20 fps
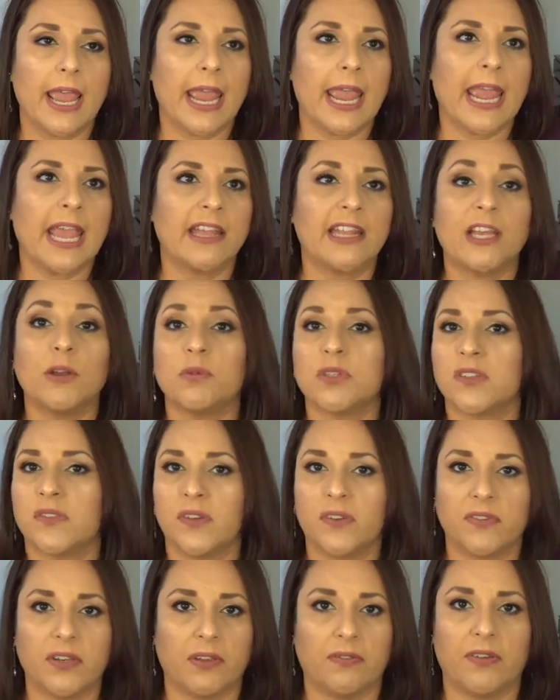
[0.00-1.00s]
and it was
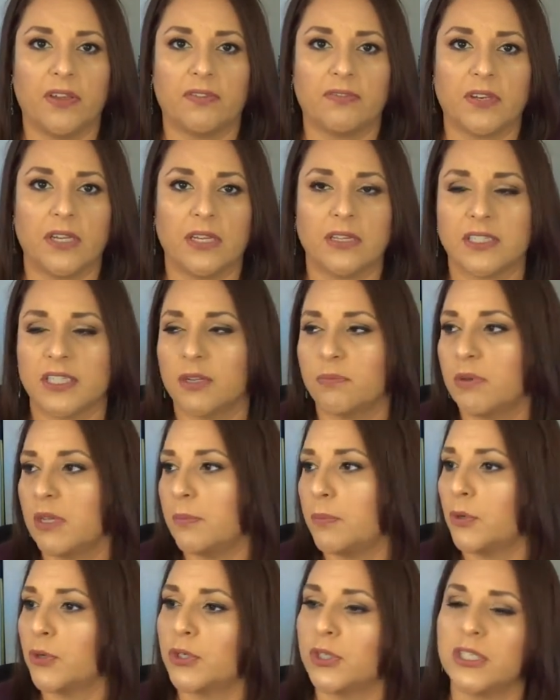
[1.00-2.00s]
50-50. Some
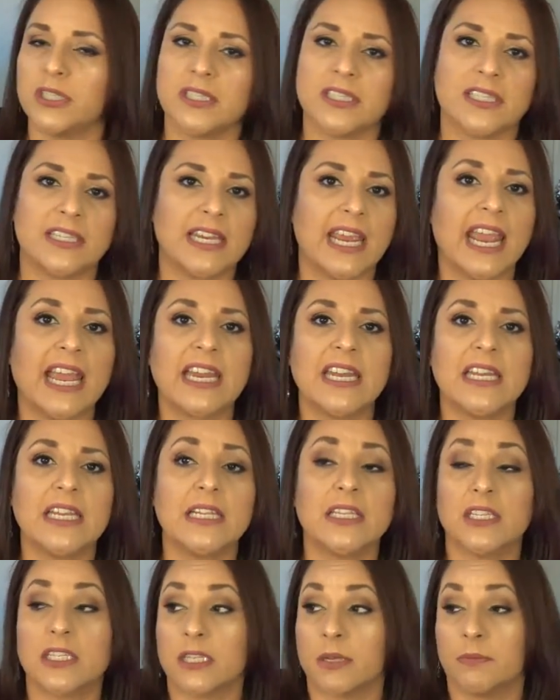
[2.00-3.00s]
people couldn't stand
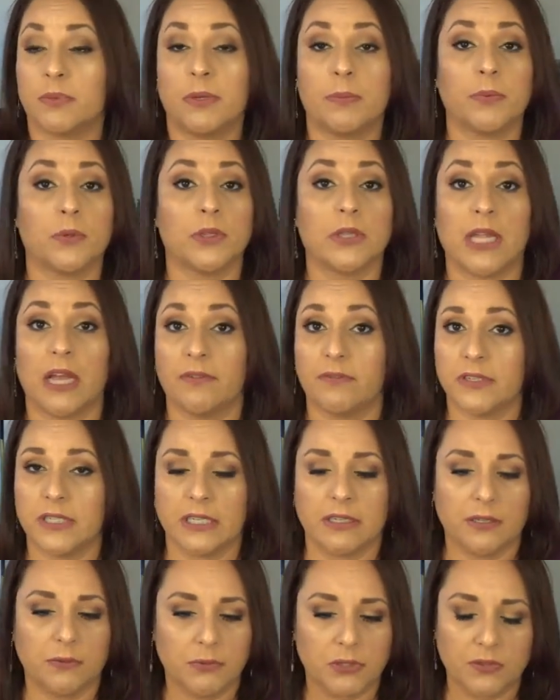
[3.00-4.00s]
it, and some people loved
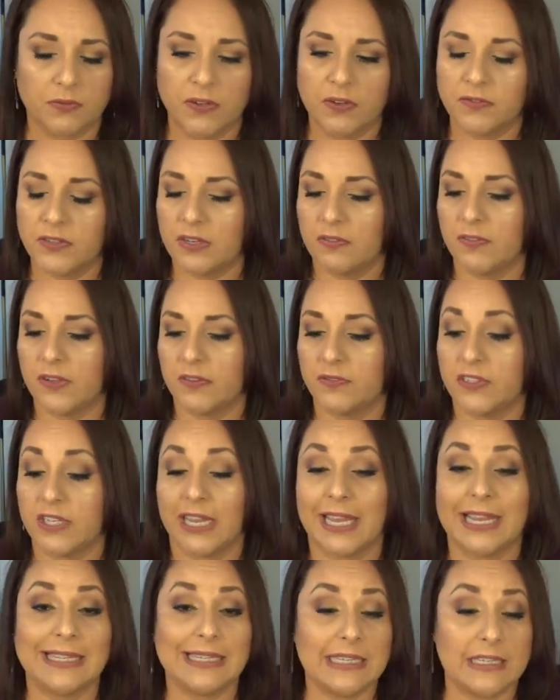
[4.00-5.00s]
it. It was
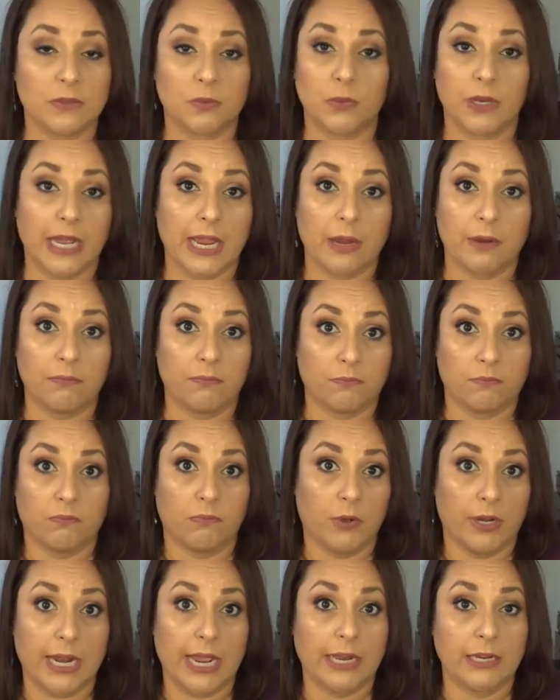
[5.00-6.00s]
50-50, at least
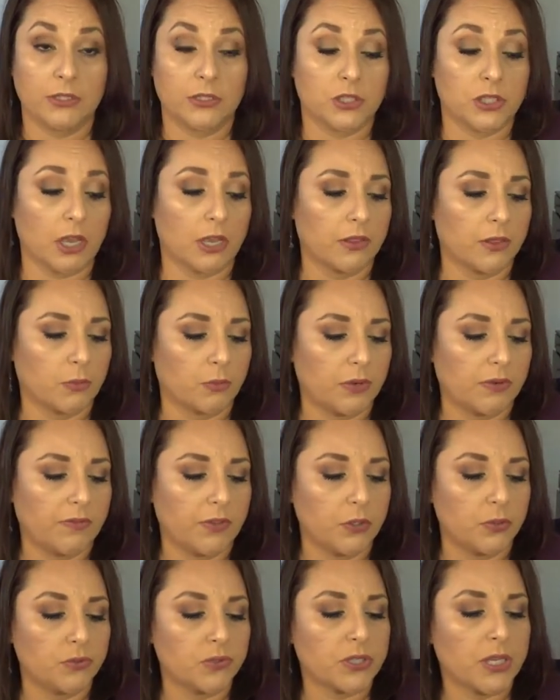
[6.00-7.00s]
when I saw the
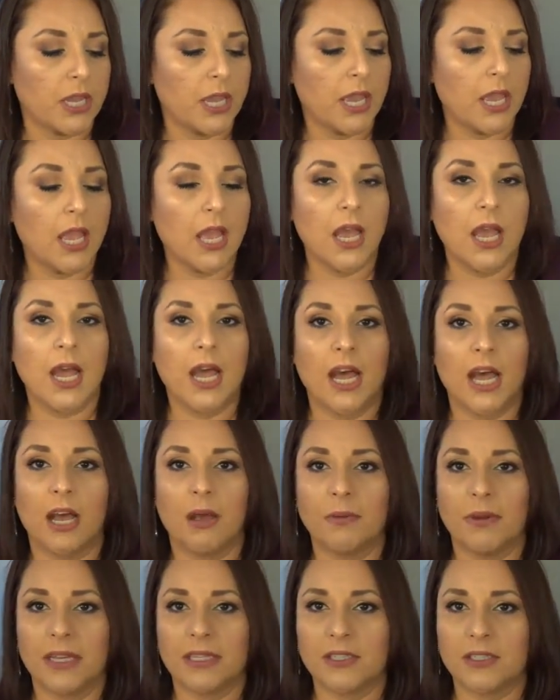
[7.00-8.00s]
reviews.
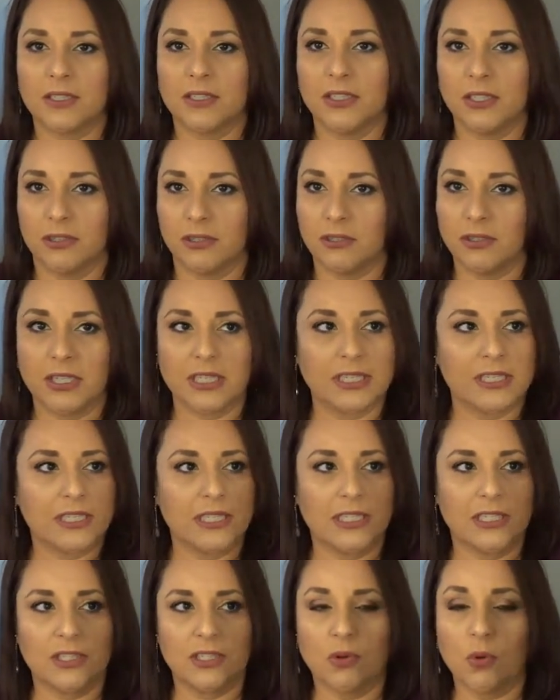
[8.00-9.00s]
As you know, you can
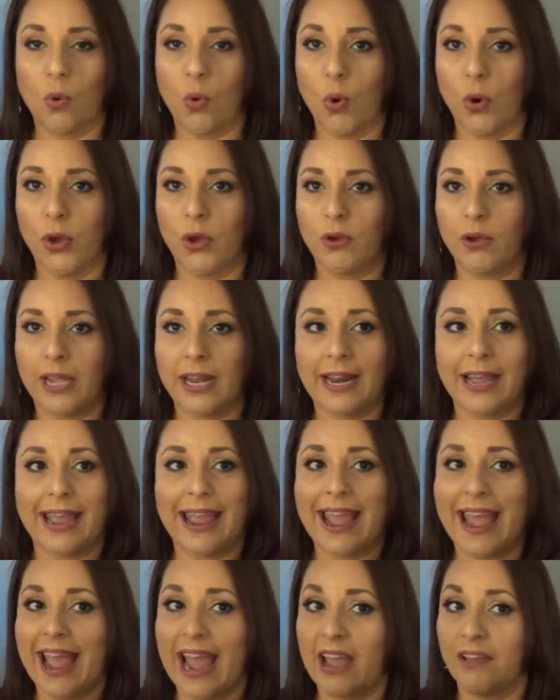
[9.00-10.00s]
see it's an oil, and I
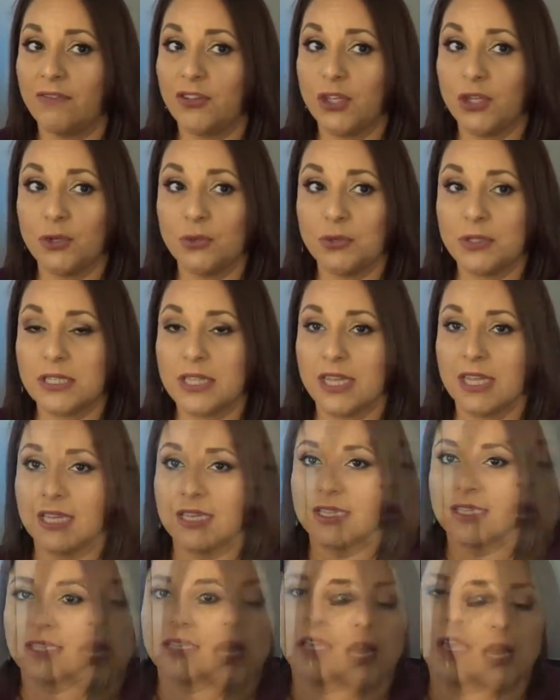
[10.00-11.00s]
have used
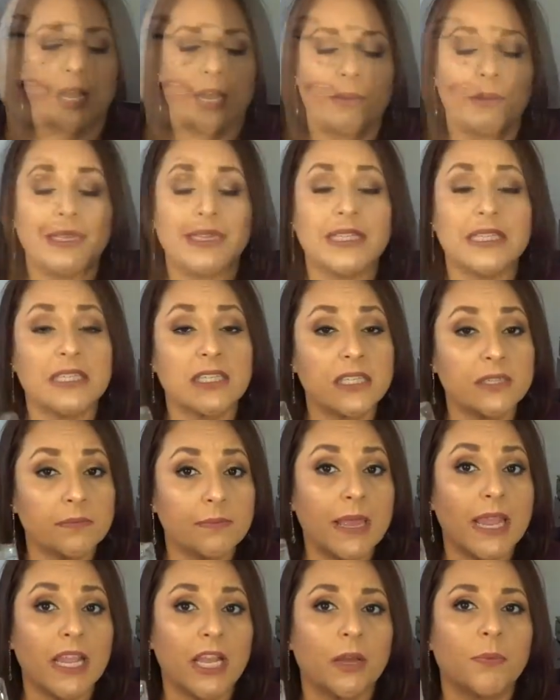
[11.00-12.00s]
this. And this
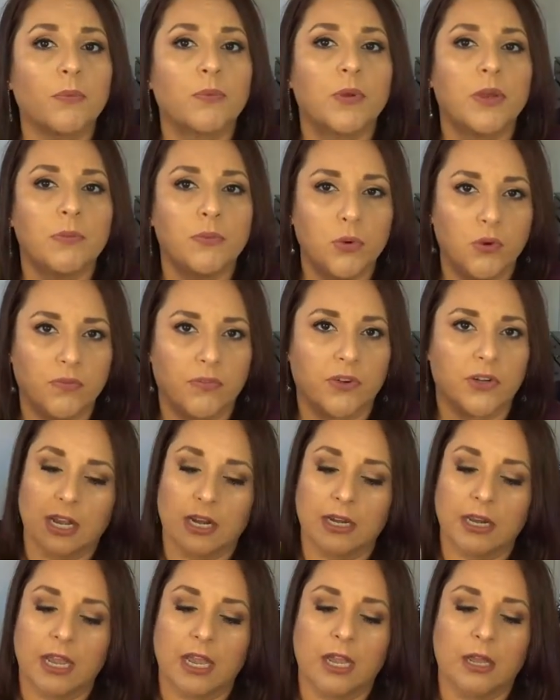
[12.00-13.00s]
is makeup
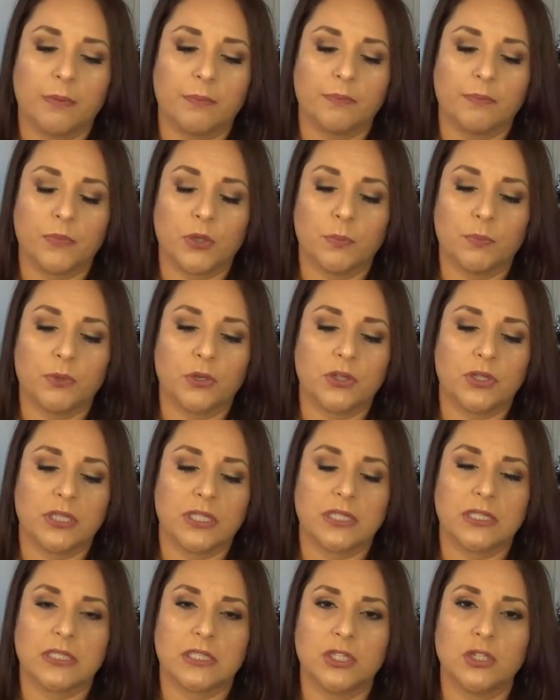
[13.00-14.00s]
remover. You put
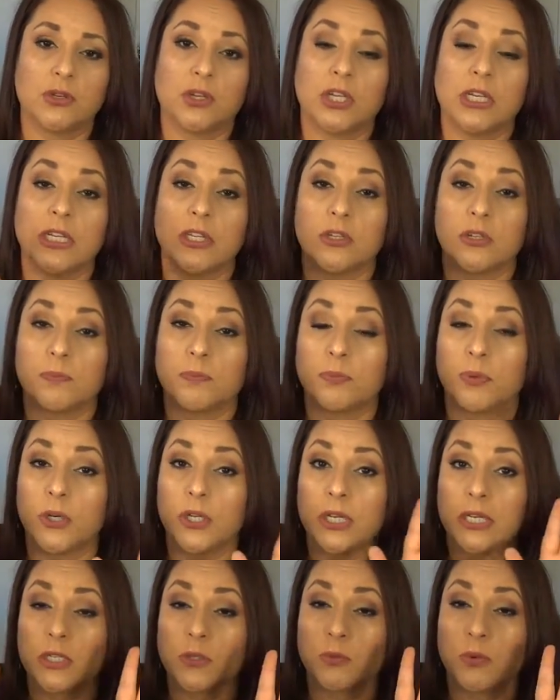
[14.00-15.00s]
this, you could either
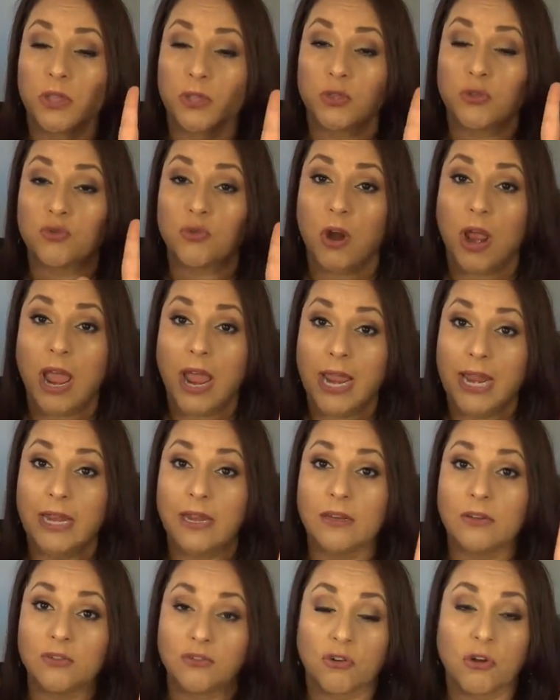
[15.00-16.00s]
put it with
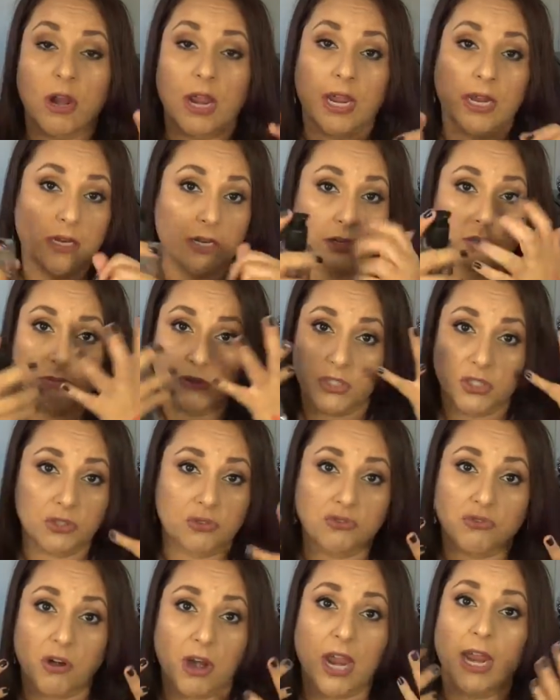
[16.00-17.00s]
dry, you know,
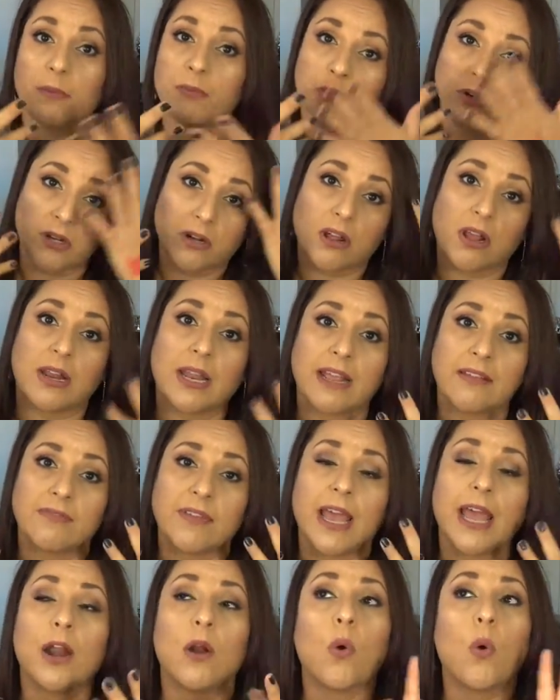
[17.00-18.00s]
just dry, put it on
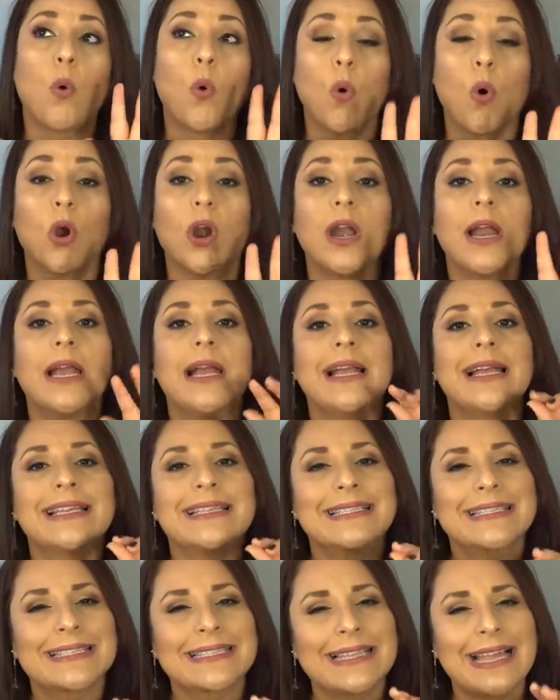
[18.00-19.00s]
like that, or
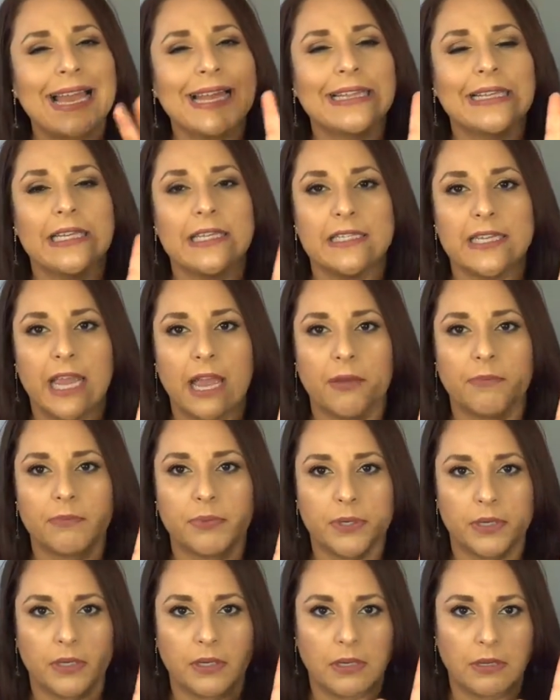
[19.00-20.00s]
slightly damp
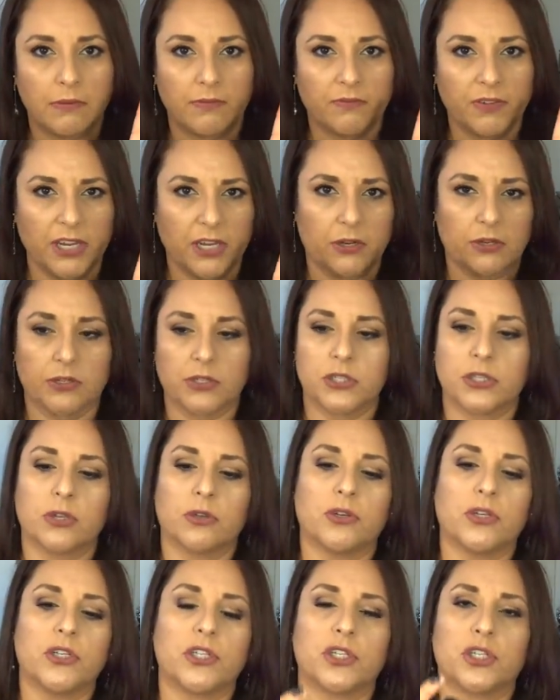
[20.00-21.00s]
fingers.
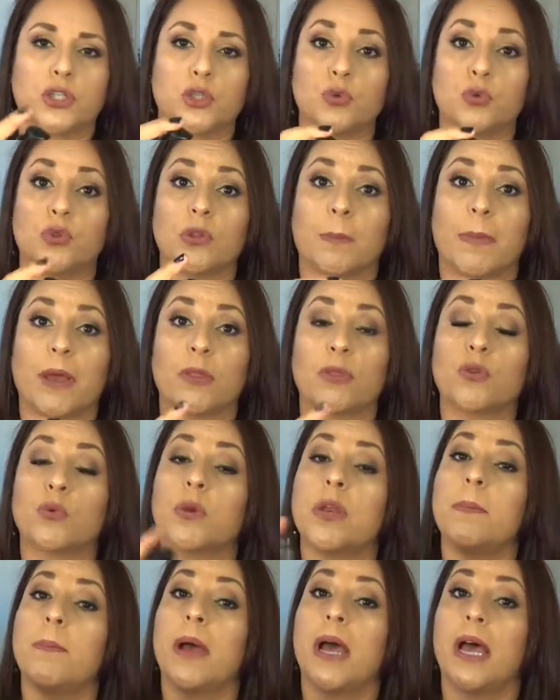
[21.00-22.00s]
So you just do about
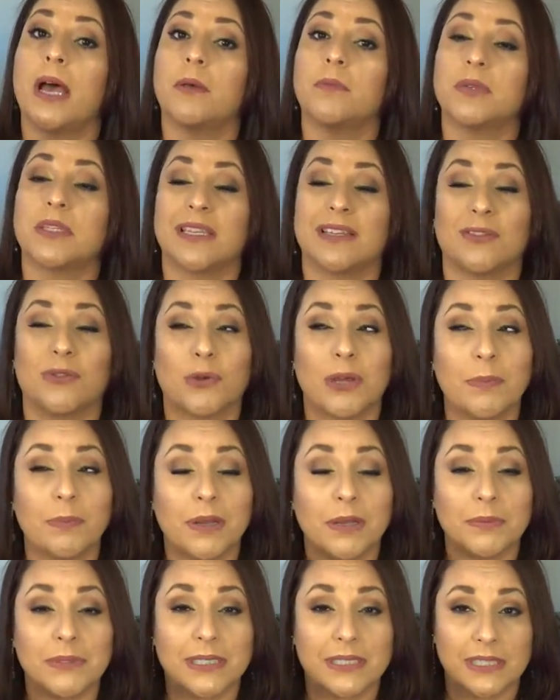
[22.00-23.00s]
3 pumps, and 3
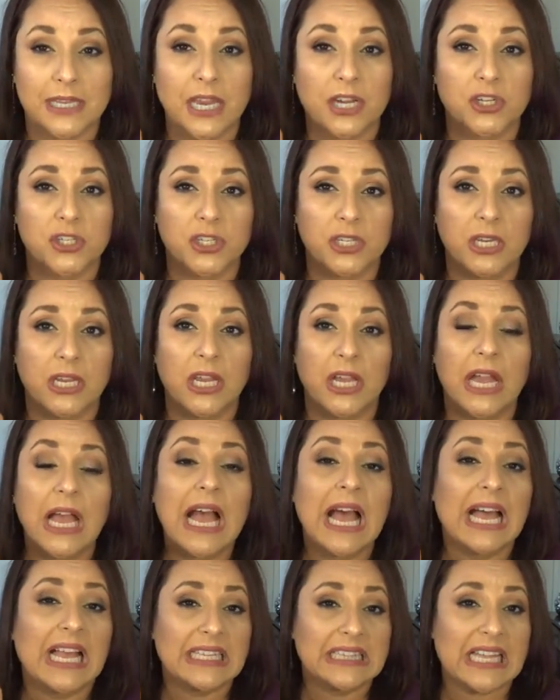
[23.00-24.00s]
pumps is actually
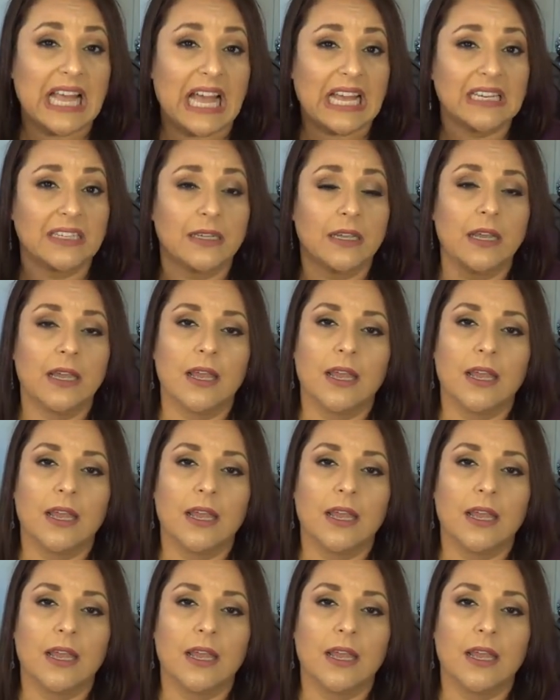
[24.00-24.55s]
a lot.